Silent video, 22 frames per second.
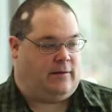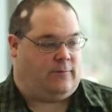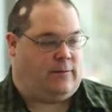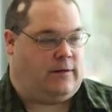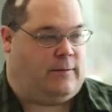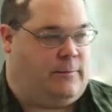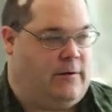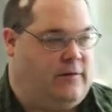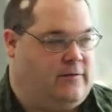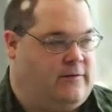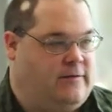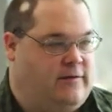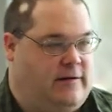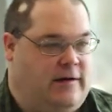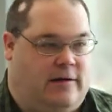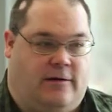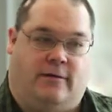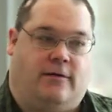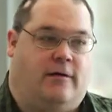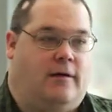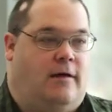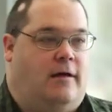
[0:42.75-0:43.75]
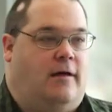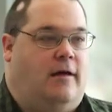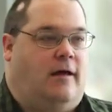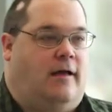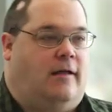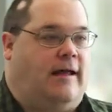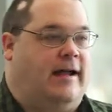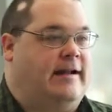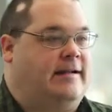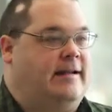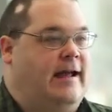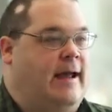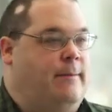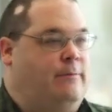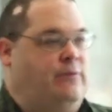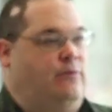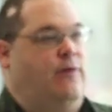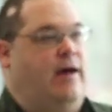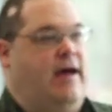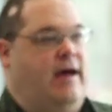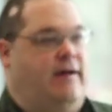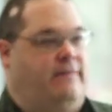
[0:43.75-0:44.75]
one of the persons here. A lot of times
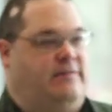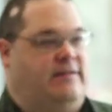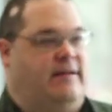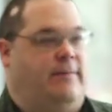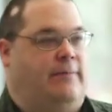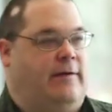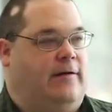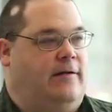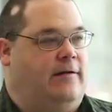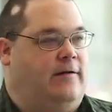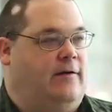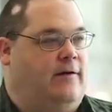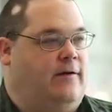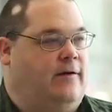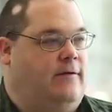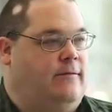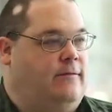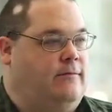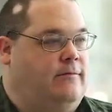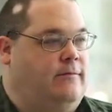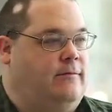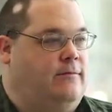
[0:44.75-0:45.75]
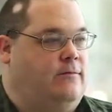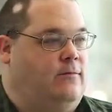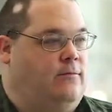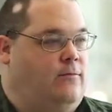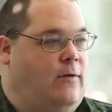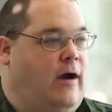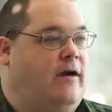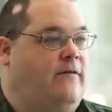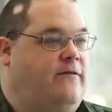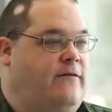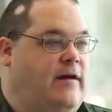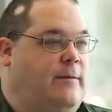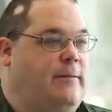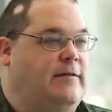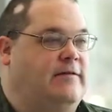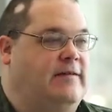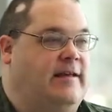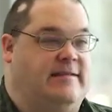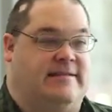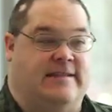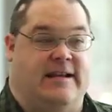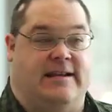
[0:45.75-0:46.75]
we'll have something on our wireframe that
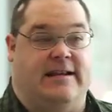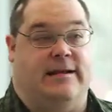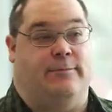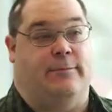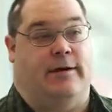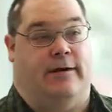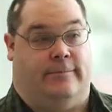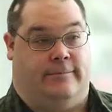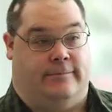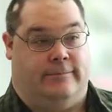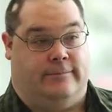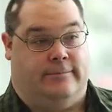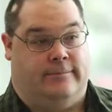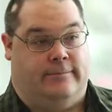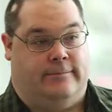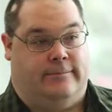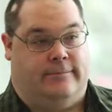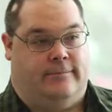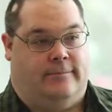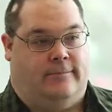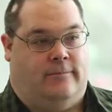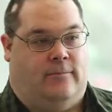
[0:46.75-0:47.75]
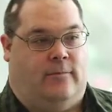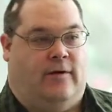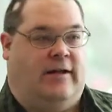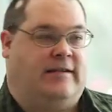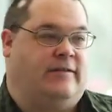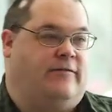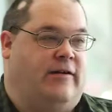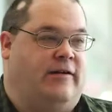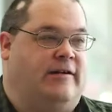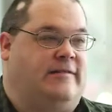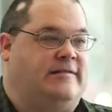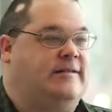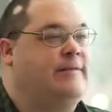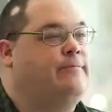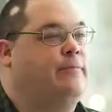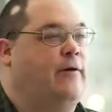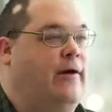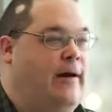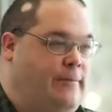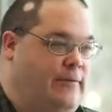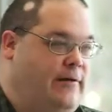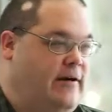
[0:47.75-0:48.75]
says send email. Well, that's a very
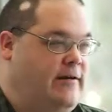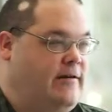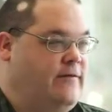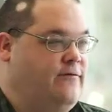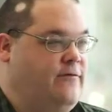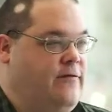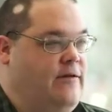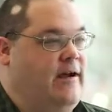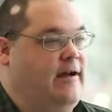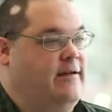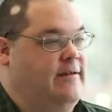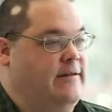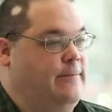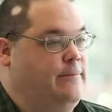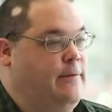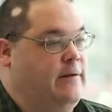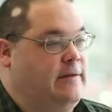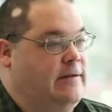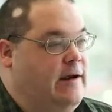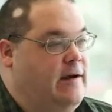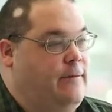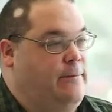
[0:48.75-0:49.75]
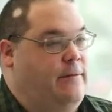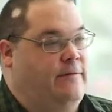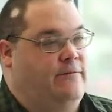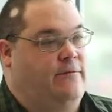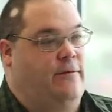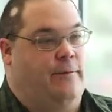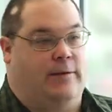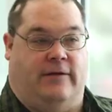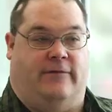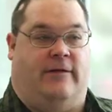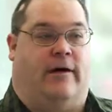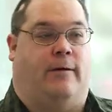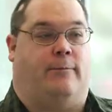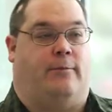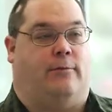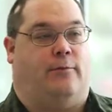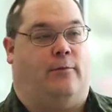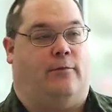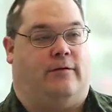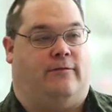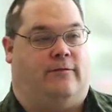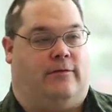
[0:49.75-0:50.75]
simple operation for you guys to put there, but from a developer
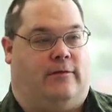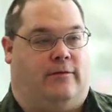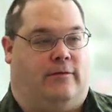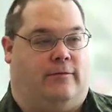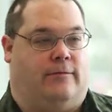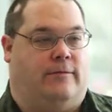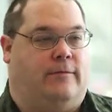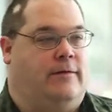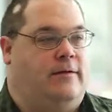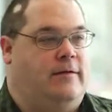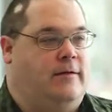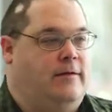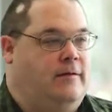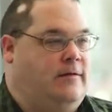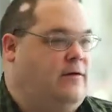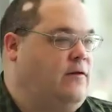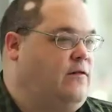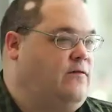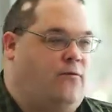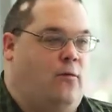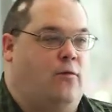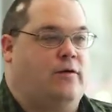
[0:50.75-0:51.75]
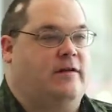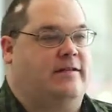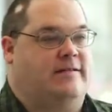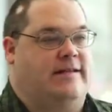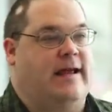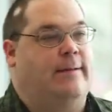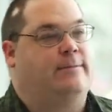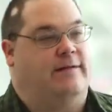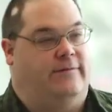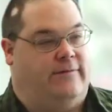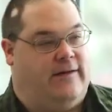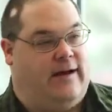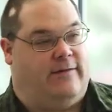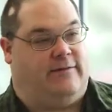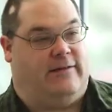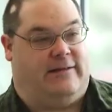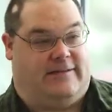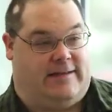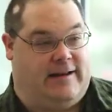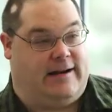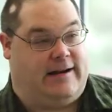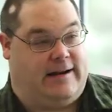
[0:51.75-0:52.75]
point of view, there's 40 steps involved
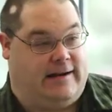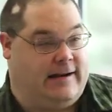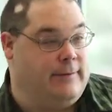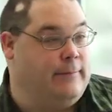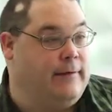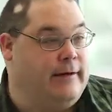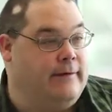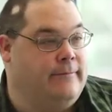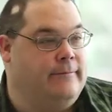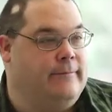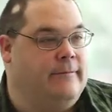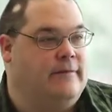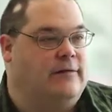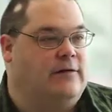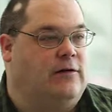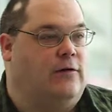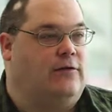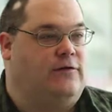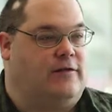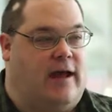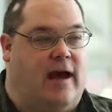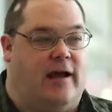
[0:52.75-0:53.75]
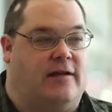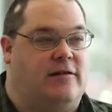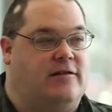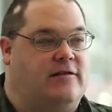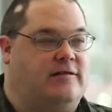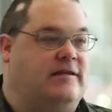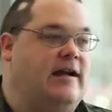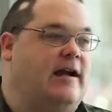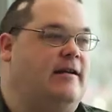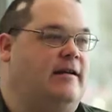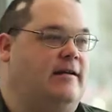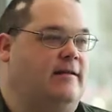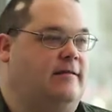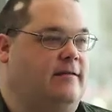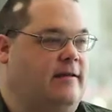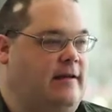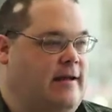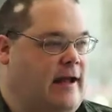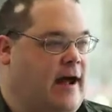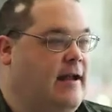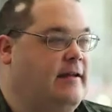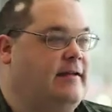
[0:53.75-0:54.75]
in sending an email. So it's understanding the
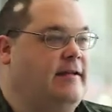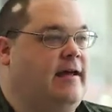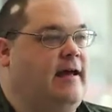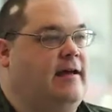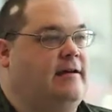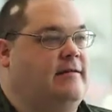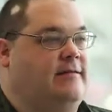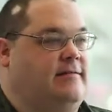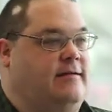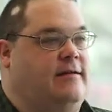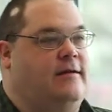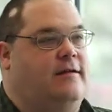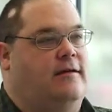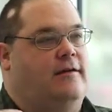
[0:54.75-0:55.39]
context